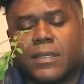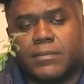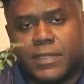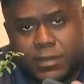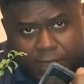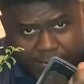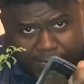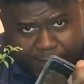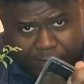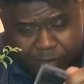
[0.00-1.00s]
I'm
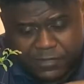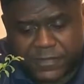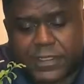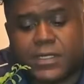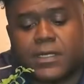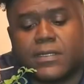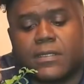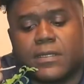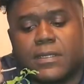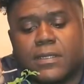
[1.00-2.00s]
halfway filling it,
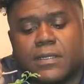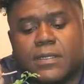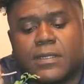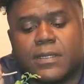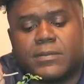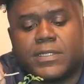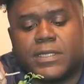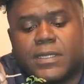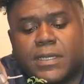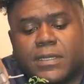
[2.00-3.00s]
then I'm
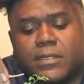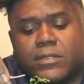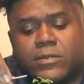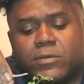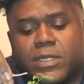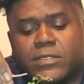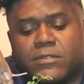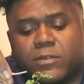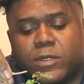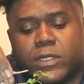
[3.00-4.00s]
digging out a little
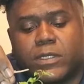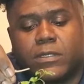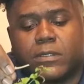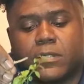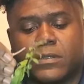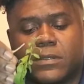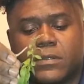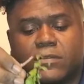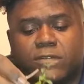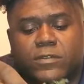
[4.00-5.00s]
reservoir
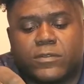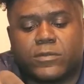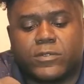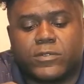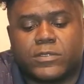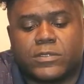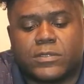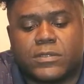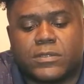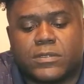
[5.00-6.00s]
for the roots
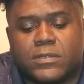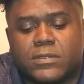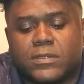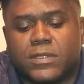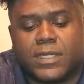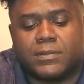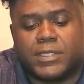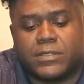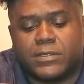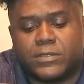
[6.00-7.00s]
to not
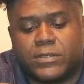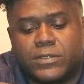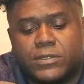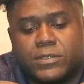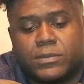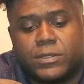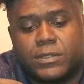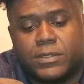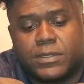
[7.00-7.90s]
be too disturbed,